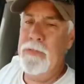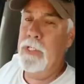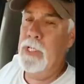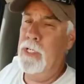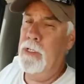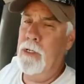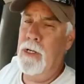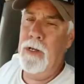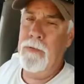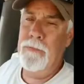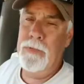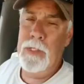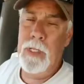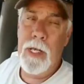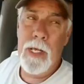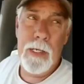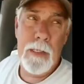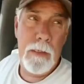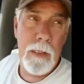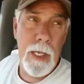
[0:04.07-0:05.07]
seen an awful
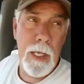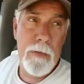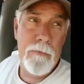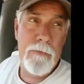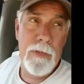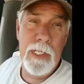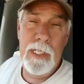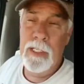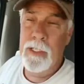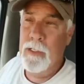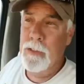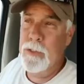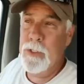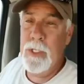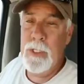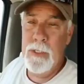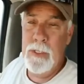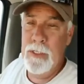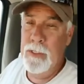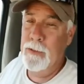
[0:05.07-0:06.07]
lot of live
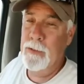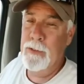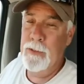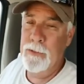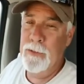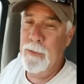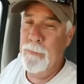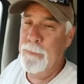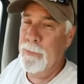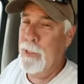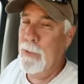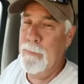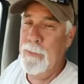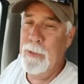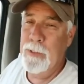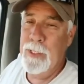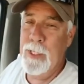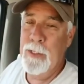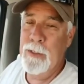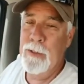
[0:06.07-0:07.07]
videos. They're
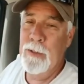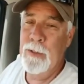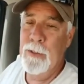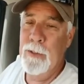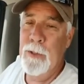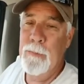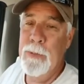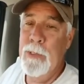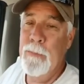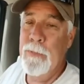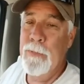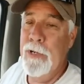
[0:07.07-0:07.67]
probably getting a little bit